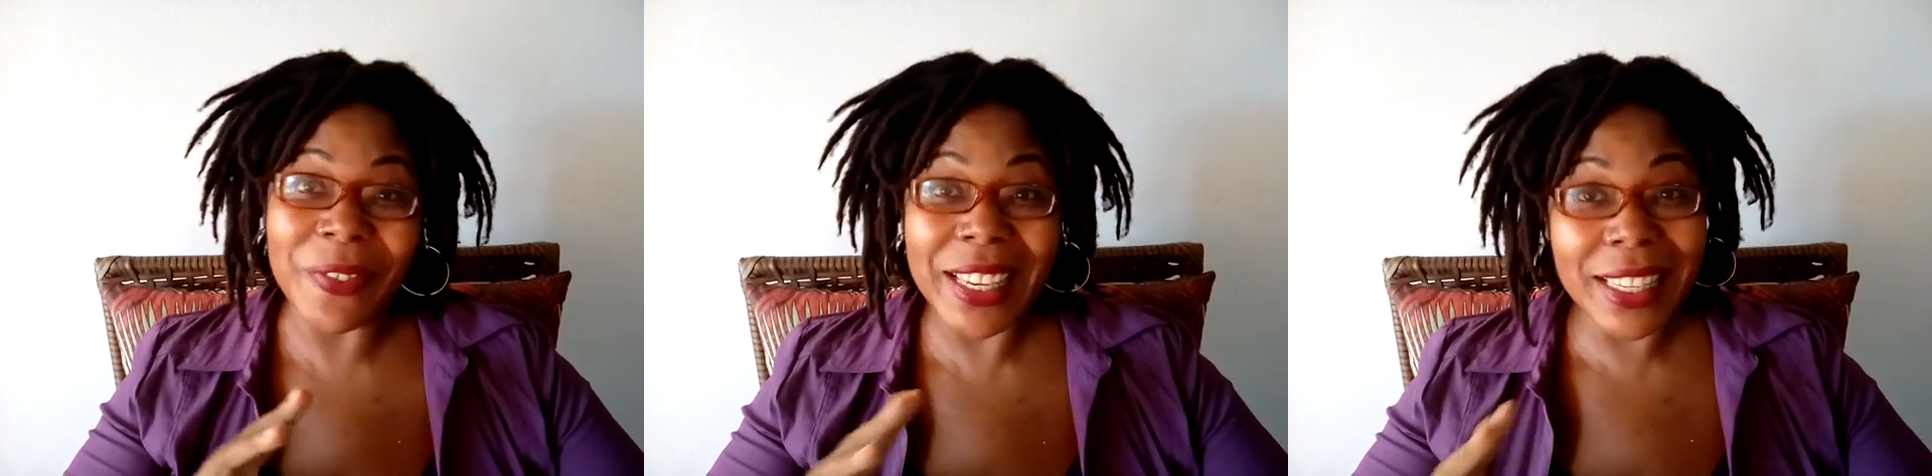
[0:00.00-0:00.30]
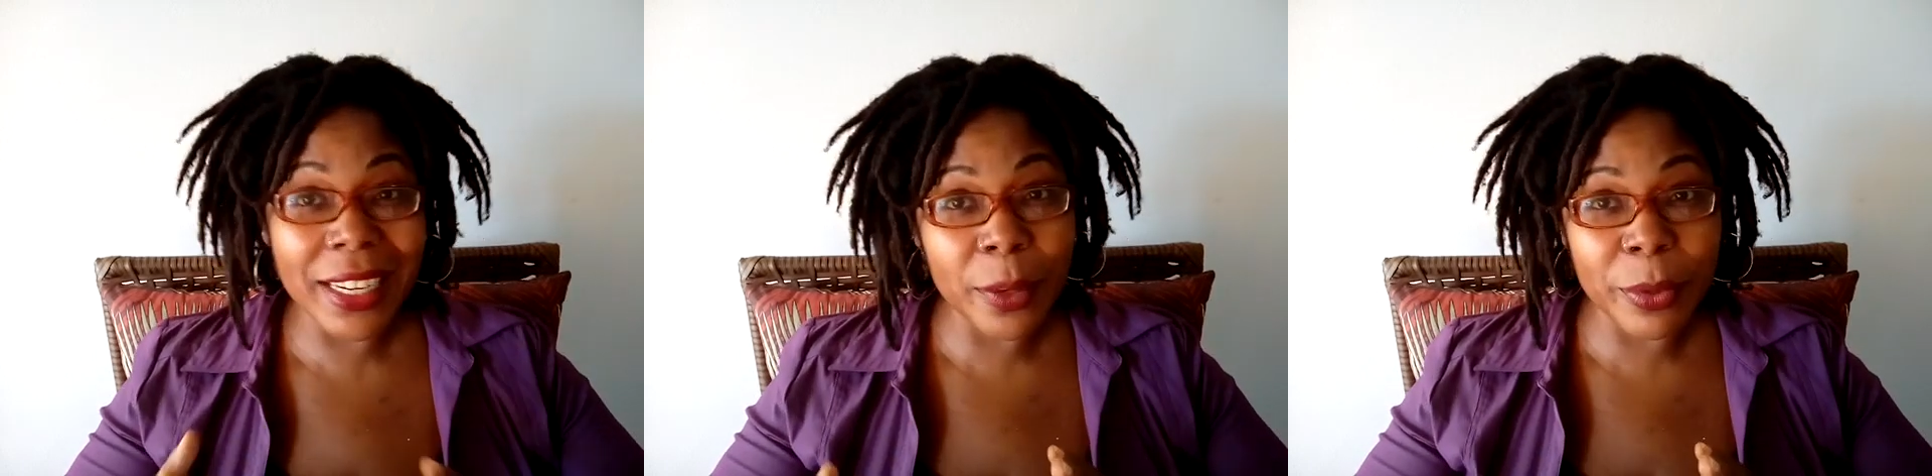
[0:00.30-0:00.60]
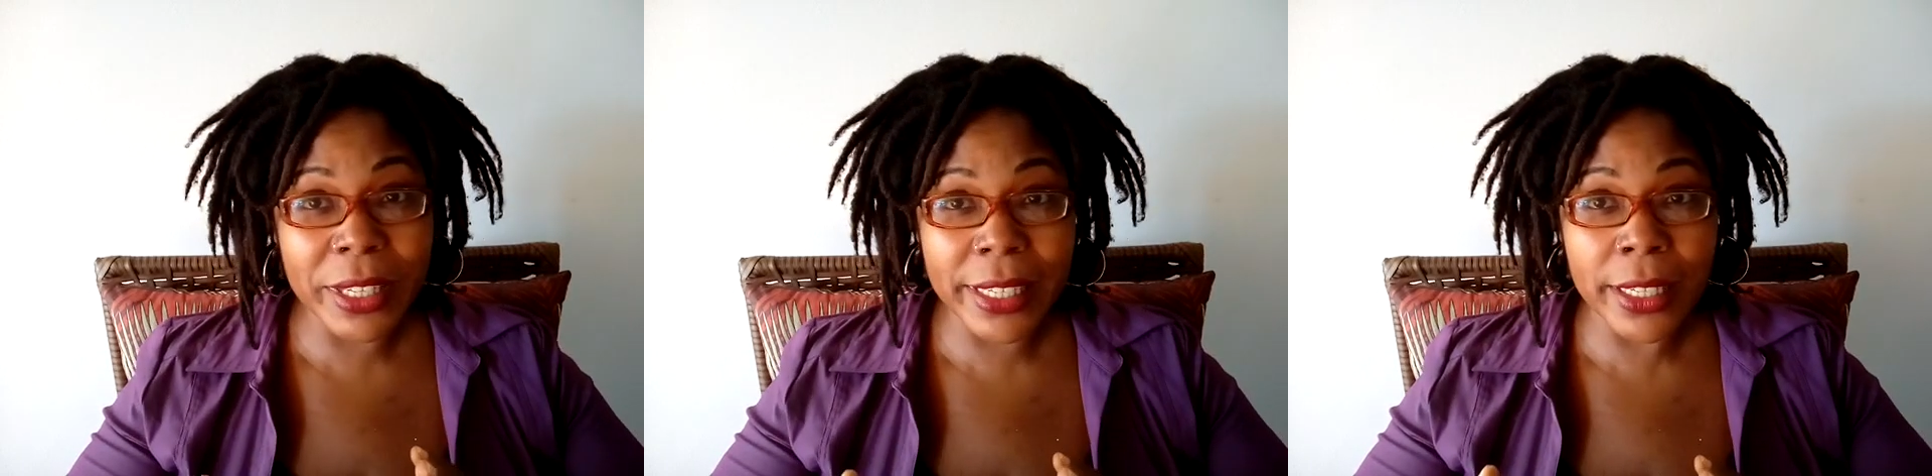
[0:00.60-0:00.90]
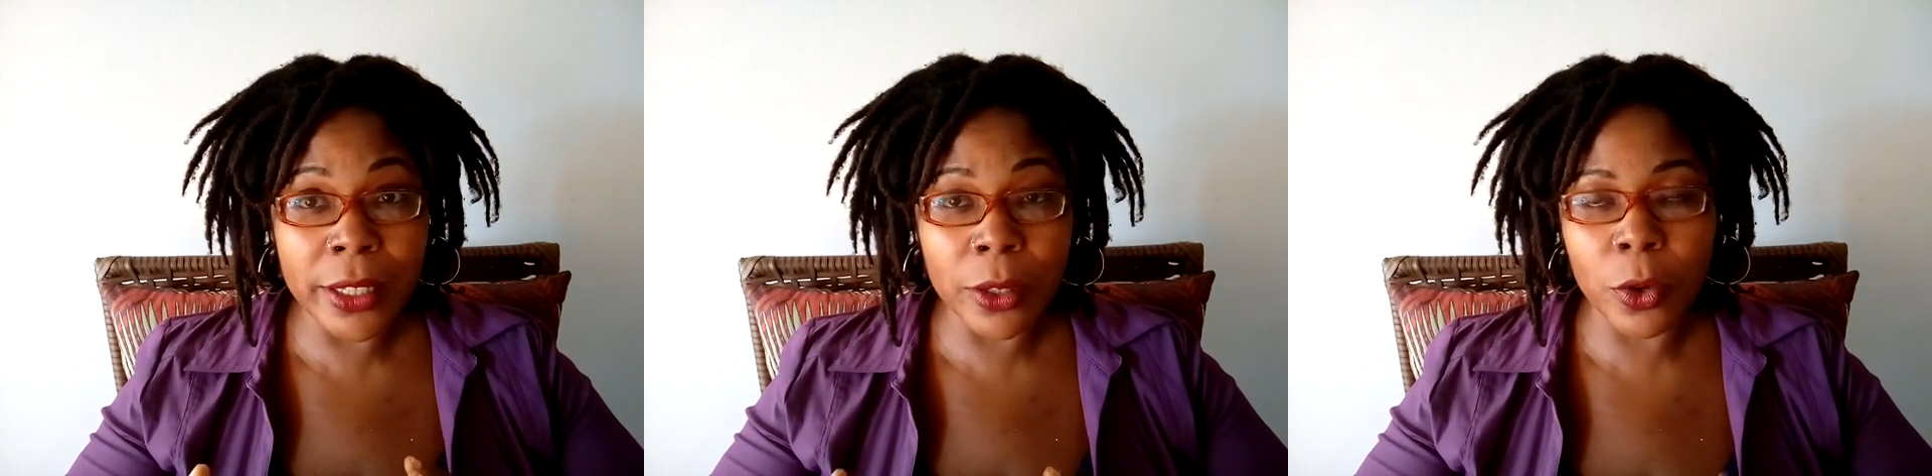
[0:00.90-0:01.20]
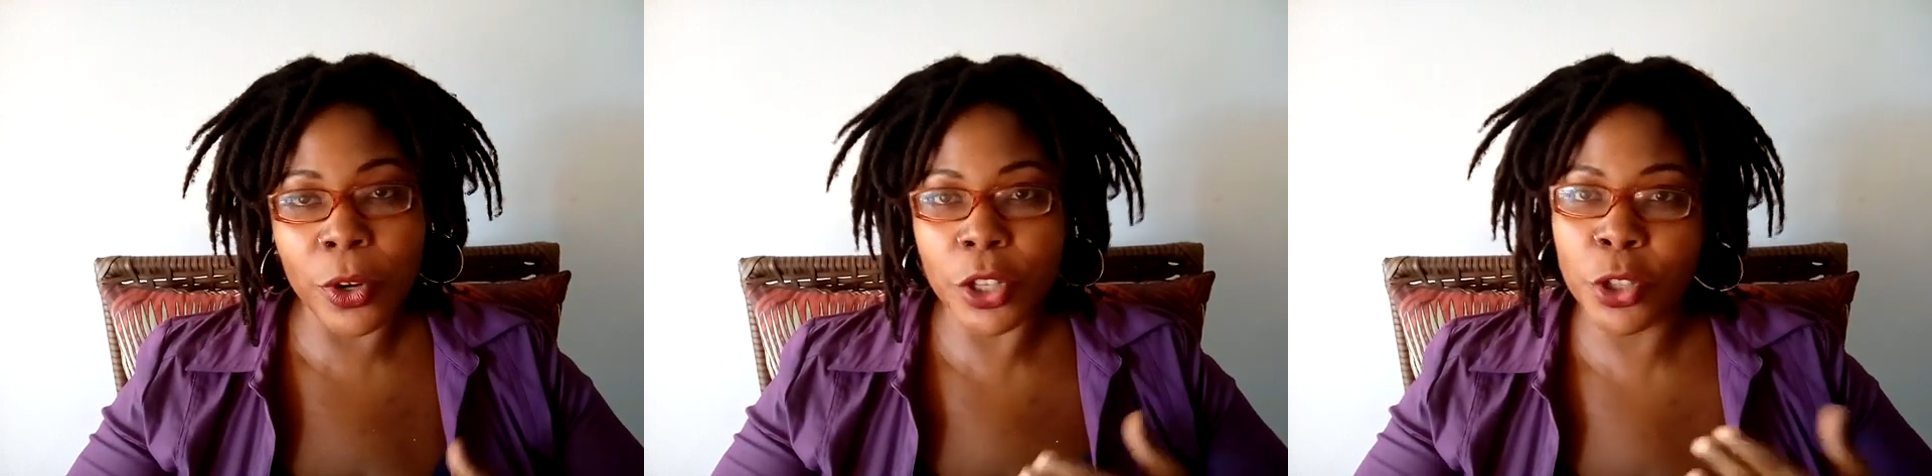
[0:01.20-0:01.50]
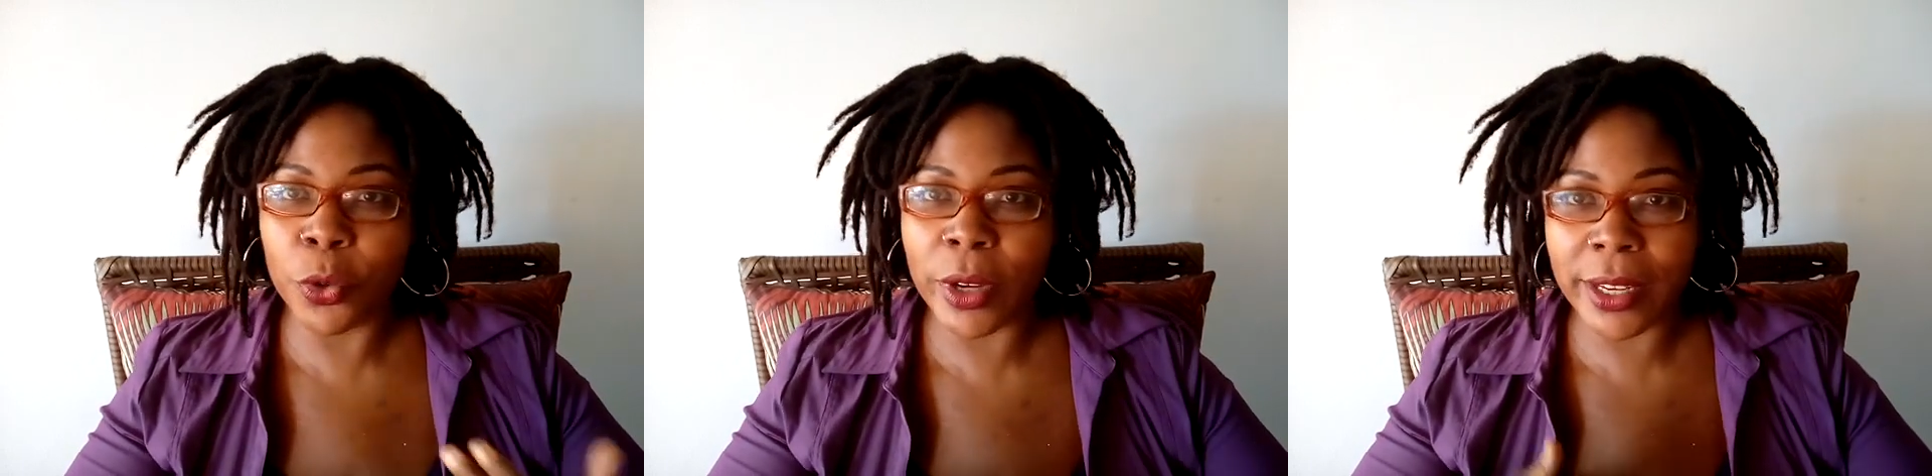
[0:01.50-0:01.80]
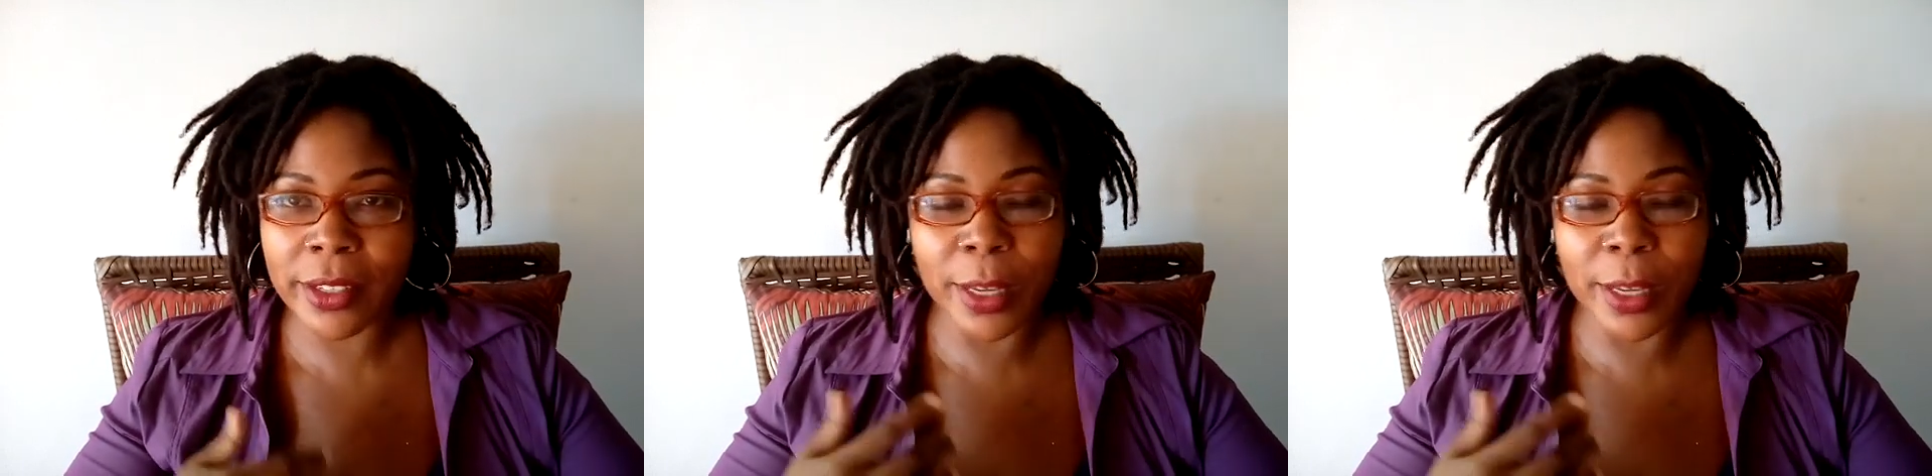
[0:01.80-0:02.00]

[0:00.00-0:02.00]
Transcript: visiting Brazil or doing